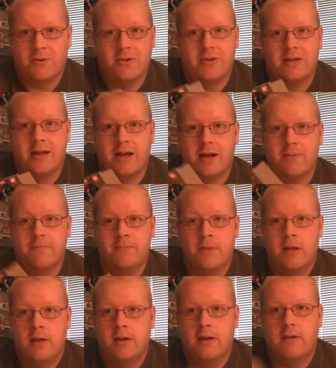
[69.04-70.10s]
really care.
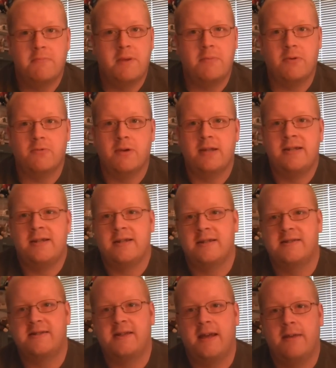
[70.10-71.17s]
I remember renting
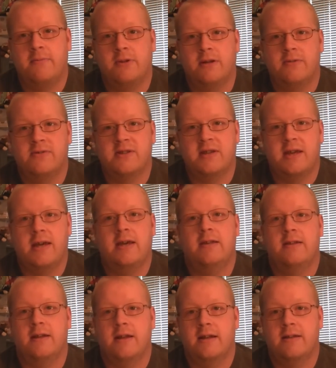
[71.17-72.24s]
this game when I was a kid,
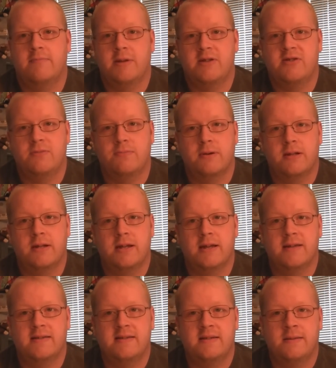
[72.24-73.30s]
and I had my Super
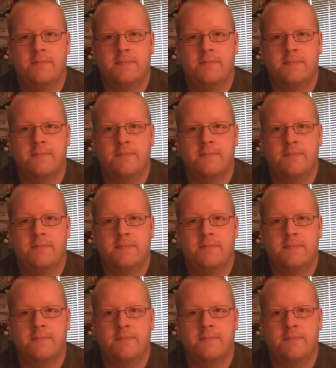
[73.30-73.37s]
NES,